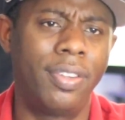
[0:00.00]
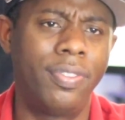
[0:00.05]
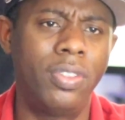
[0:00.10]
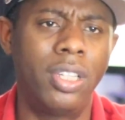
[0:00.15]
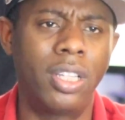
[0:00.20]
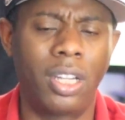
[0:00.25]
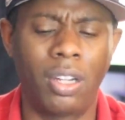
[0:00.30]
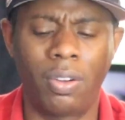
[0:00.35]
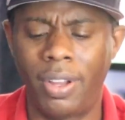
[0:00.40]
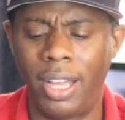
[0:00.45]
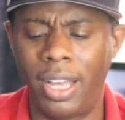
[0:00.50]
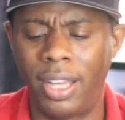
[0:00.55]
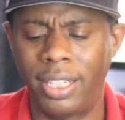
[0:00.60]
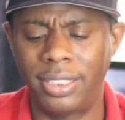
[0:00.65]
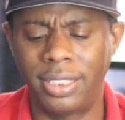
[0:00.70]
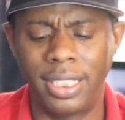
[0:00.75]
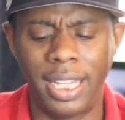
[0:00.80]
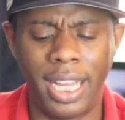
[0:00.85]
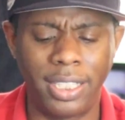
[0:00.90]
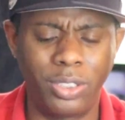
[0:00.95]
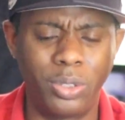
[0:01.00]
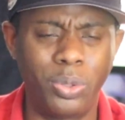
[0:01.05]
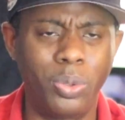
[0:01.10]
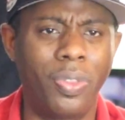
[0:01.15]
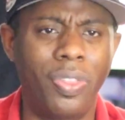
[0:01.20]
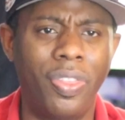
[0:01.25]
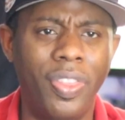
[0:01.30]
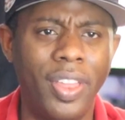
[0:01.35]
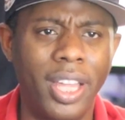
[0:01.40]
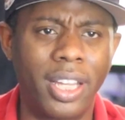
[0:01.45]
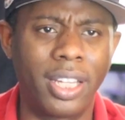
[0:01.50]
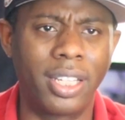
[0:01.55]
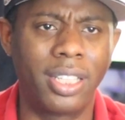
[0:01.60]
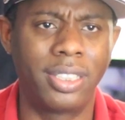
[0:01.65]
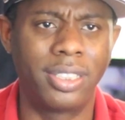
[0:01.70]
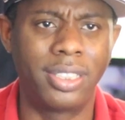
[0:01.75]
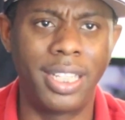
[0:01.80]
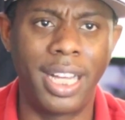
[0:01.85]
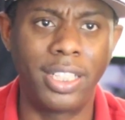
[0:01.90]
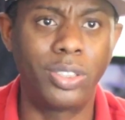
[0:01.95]
If you look around, it's not too thick.
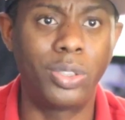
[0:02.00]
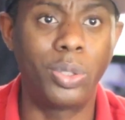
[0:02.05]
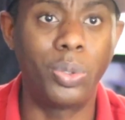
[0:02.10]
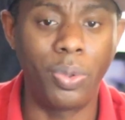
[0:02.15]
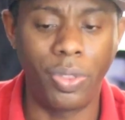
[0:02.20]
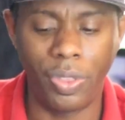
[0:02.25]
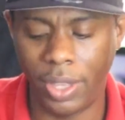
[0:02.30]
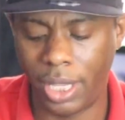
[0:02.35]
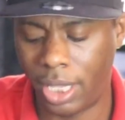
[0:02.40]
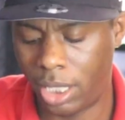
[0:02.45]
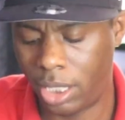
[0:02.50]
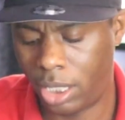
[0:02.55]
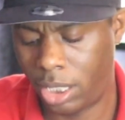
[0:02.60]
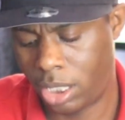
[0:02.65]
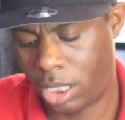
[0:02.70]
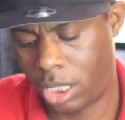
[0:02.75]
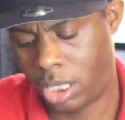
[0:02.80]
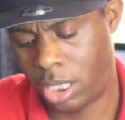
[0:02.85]
It's not too thin.